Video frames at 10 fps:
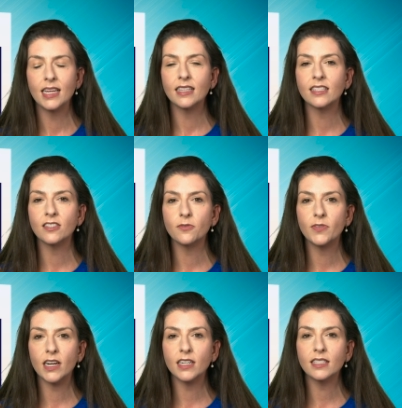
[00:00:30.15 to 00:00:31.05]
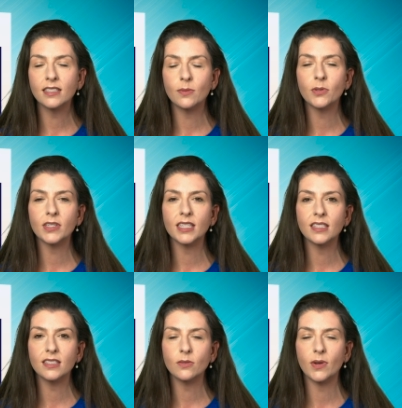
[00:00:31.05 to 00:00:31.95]
This is a very simple,
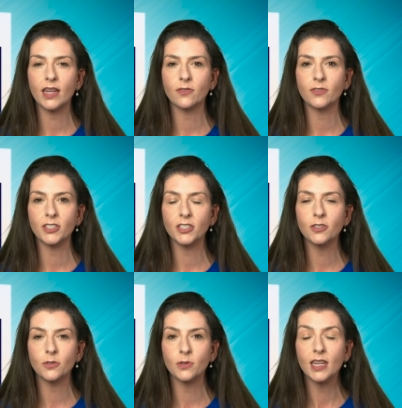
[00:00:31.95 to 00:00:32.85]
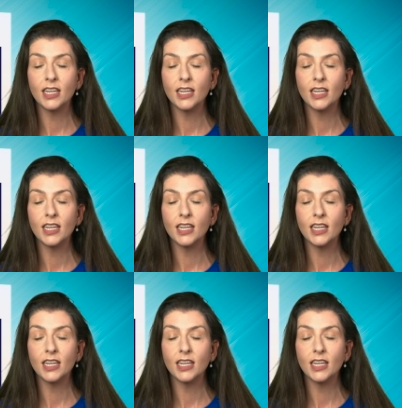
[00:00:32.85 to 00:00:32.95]
easy way for you